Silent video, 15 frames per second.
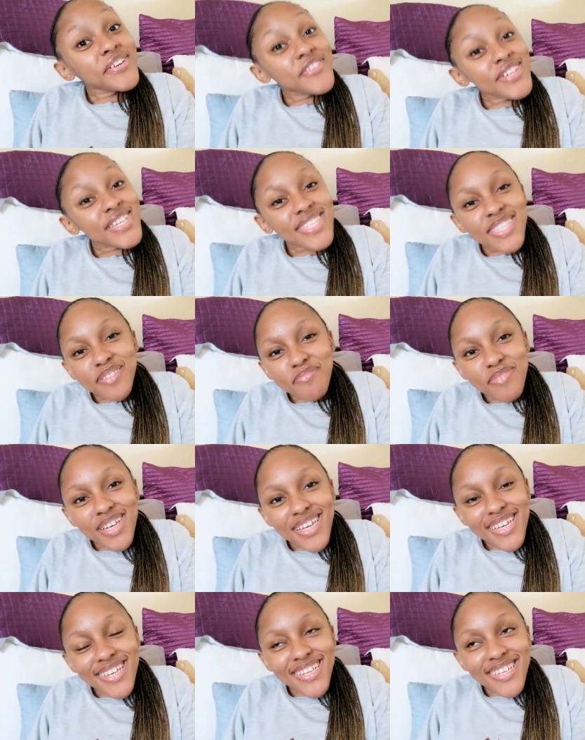
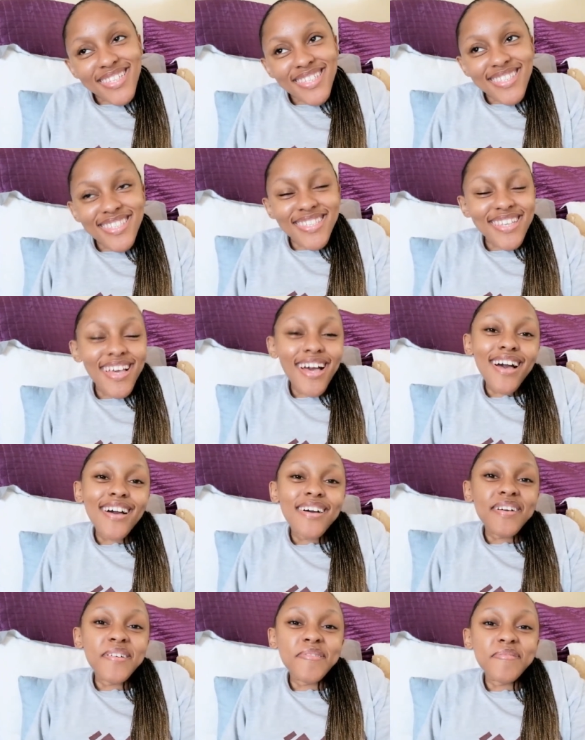Christmas.
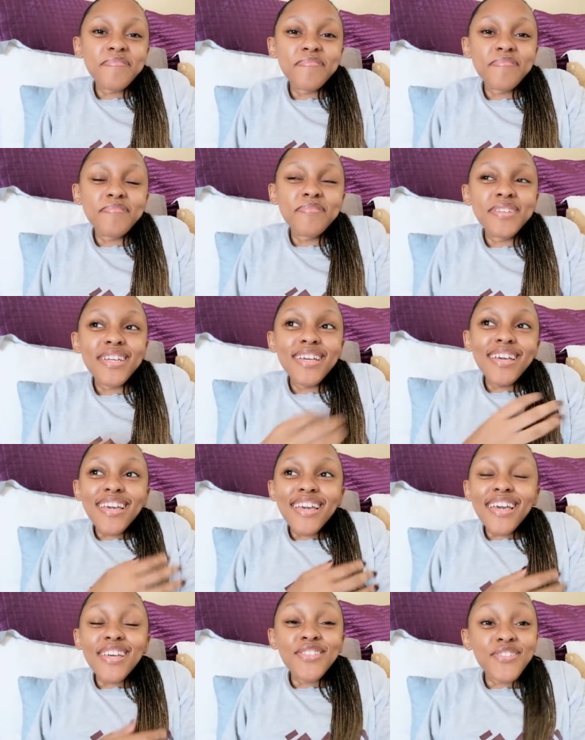Um,
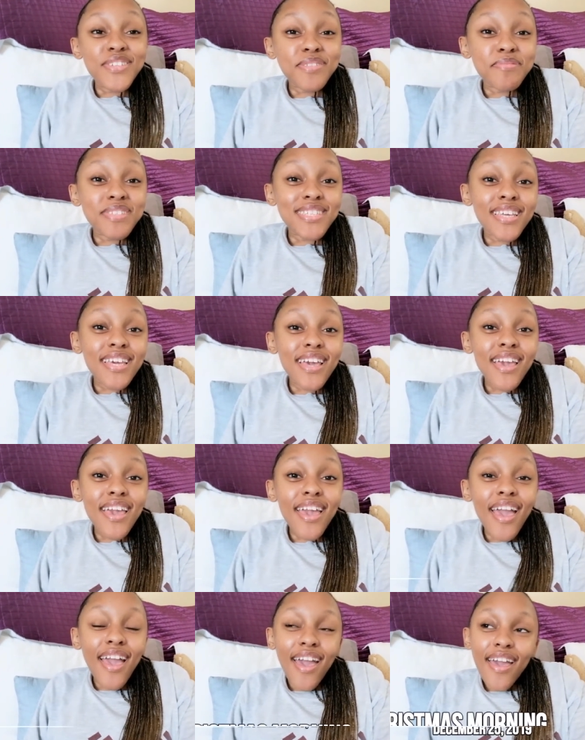it's Christmas
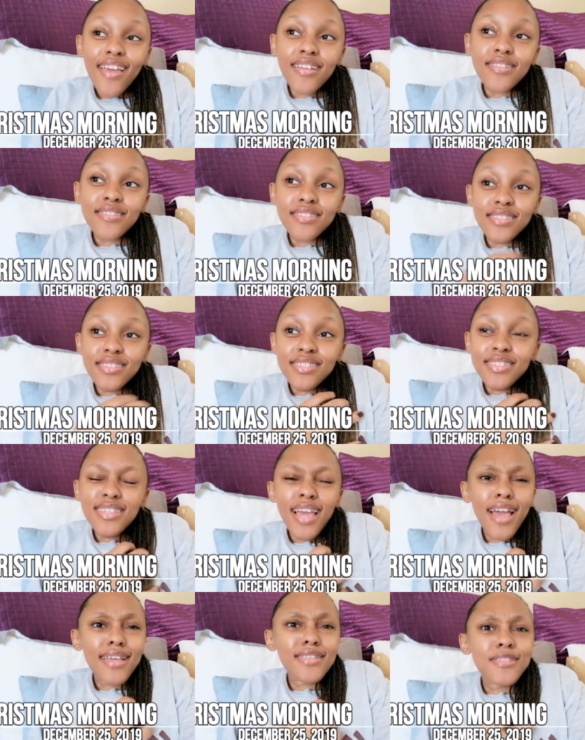Day, and
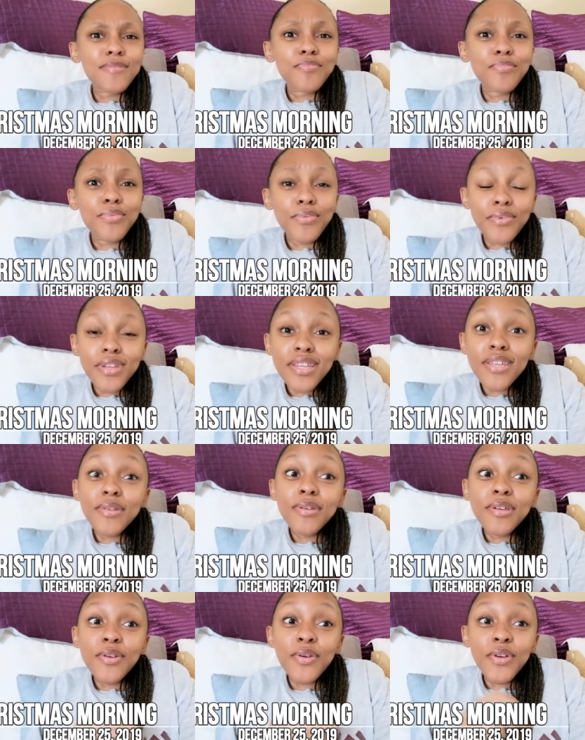yeah, it's
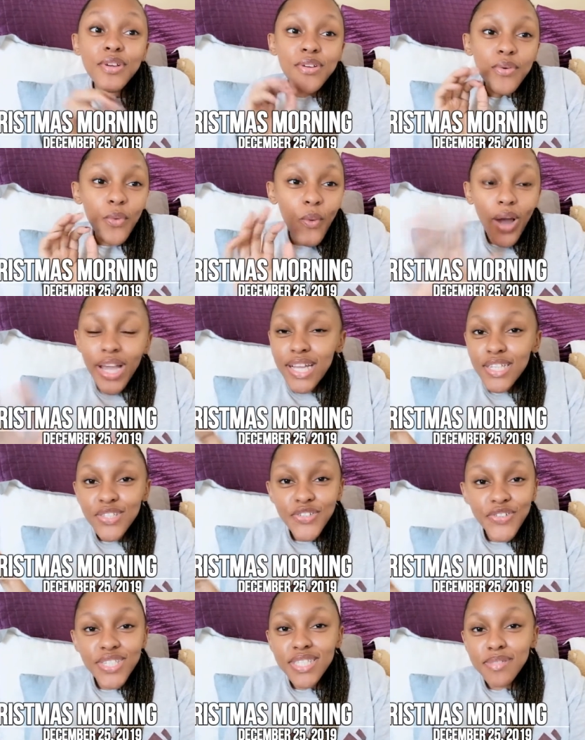pretty quiet
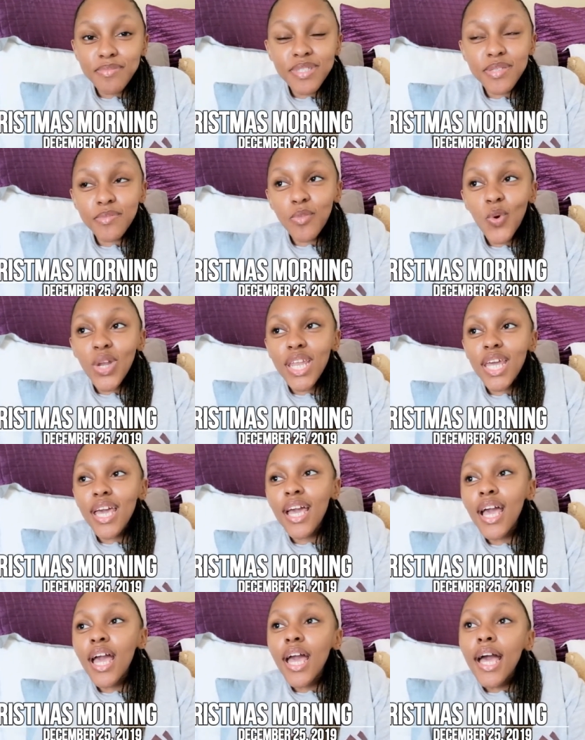Christmas
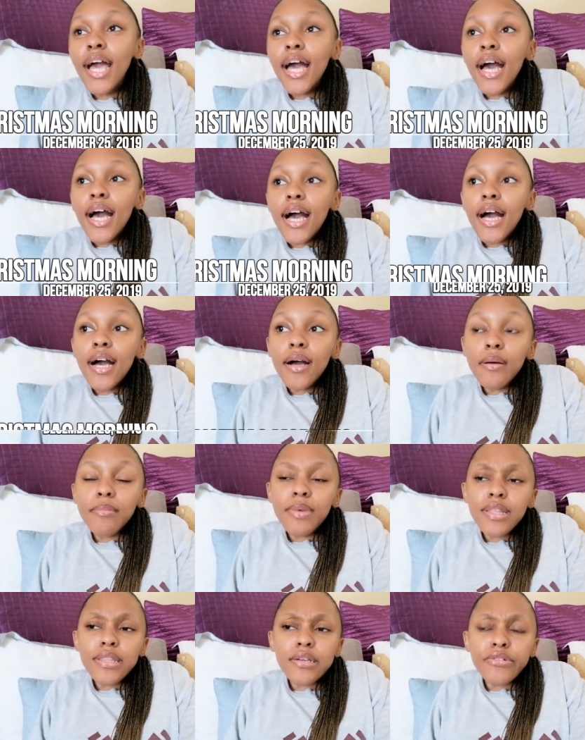morning. Um,
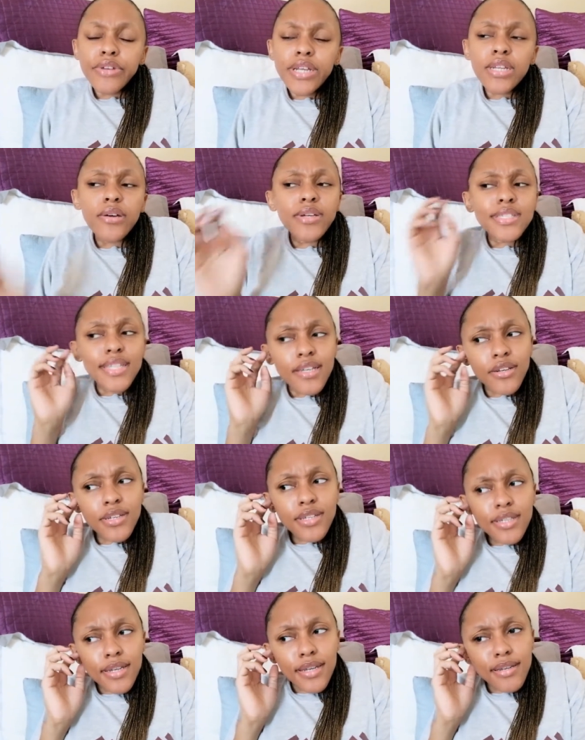I think right now it's like
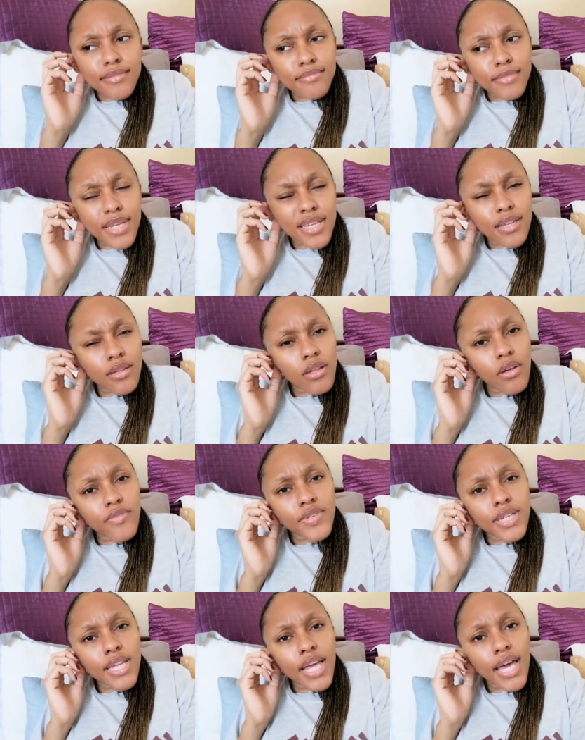mm, a little
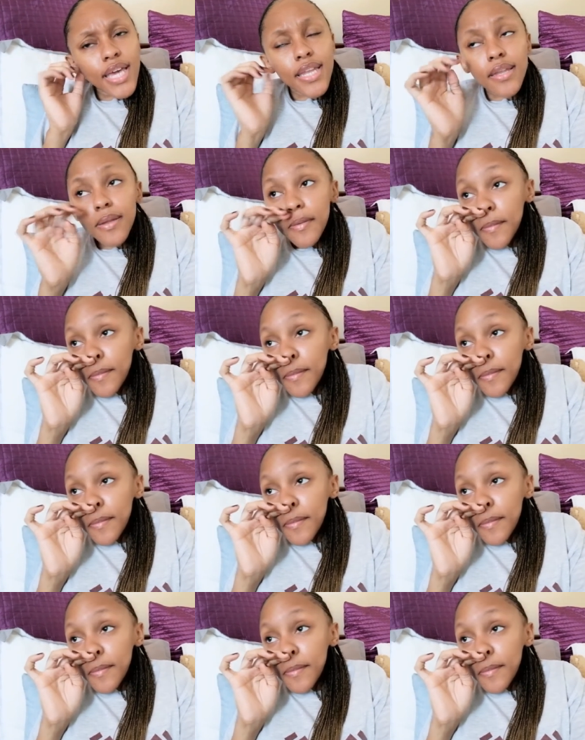after nine.